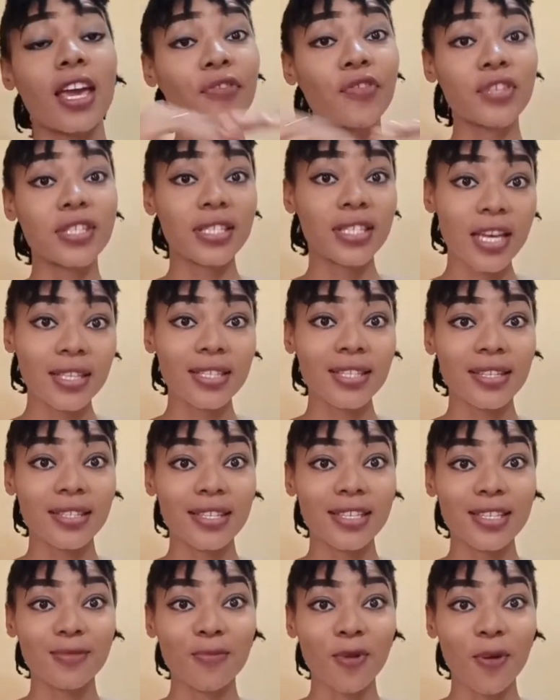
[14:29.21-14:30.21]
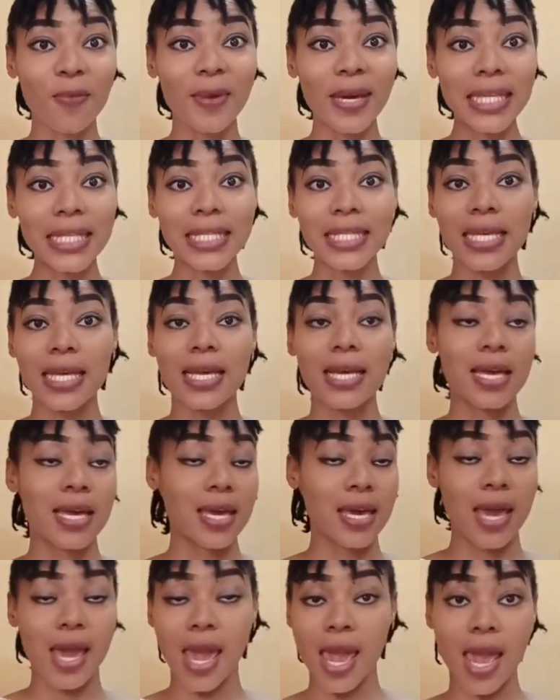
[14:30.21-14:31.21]
If you stay till this moment,
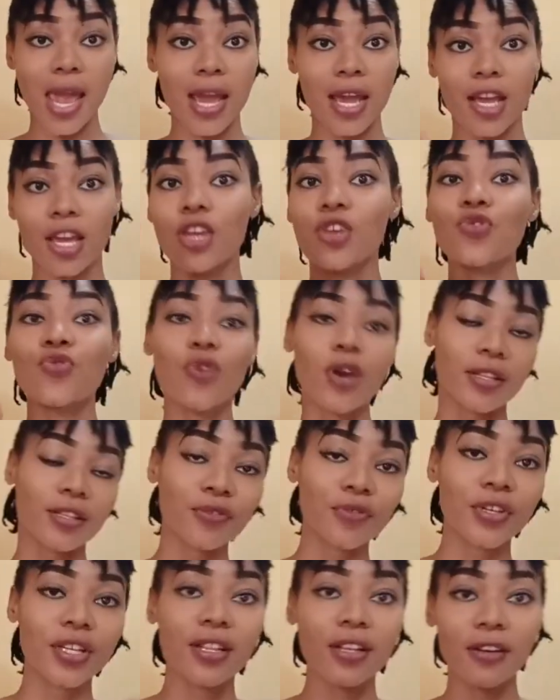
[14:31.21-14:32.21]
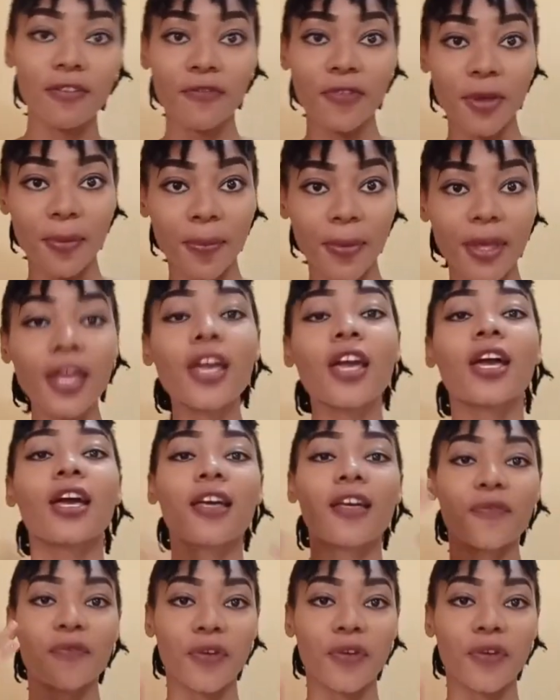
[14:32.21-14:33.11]
hey, you are the real MVP.